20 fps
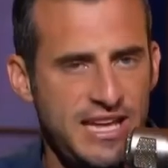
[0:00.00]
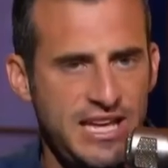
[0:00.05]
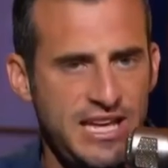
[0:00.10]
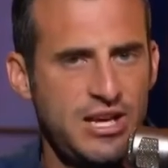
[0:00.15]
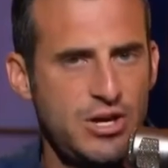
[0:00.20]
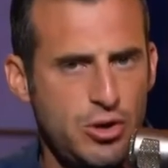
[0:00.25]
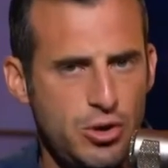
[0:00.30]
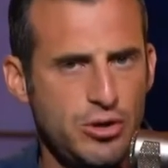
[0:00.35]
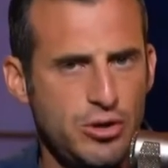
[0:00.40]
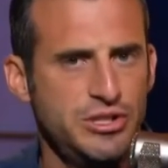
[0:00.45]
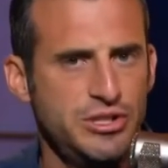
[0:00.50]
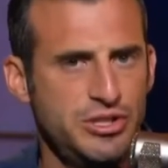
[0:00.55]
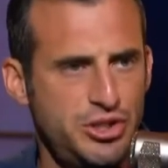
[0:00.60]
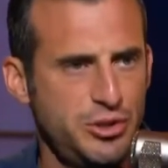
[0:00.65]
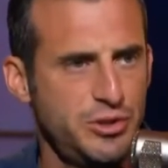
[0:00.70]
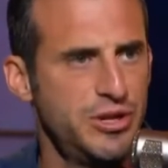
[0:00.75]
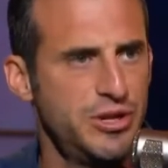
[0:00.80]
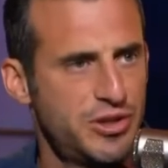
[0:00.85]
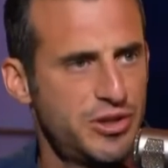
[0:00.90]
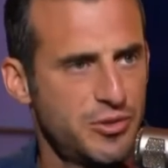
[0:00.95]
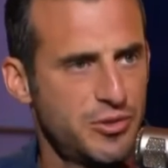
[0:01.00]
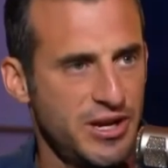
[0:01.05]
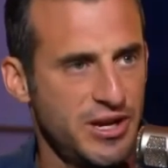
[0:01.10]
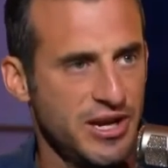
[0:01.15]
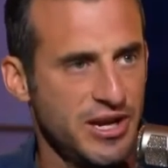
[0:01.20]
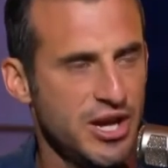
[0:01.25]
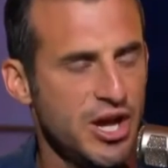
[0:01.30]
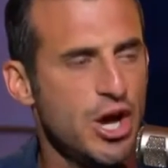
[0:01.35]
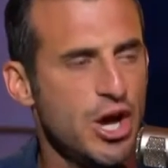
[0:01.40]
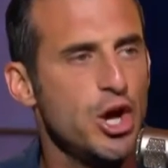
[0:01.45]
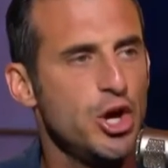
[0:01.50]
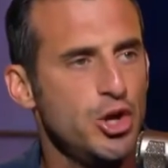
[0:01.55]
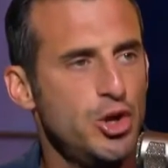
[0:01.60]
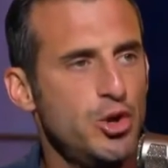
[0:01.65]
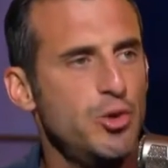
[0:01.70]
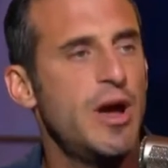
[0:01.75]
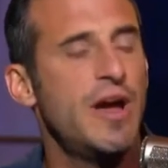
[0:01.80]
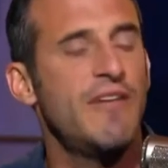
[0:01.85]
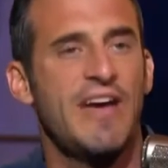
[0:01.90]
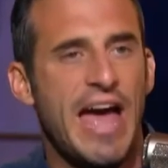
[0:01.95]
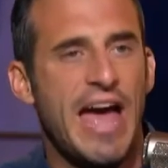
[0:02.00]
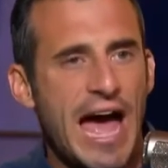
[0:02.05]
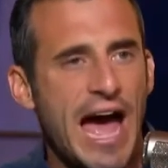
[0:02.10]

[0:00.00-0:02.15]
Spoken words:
he couldn't shoot a 3. You have